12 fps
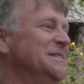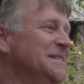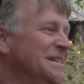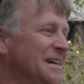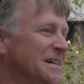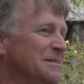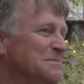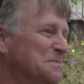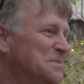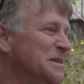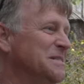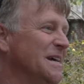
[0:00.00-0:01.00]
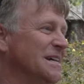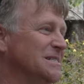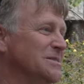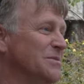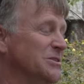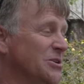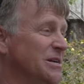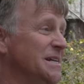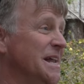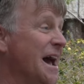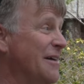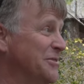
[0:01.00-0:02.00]
and um, the second semester I
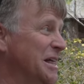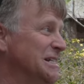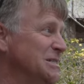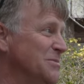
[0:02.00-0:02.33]
did half of that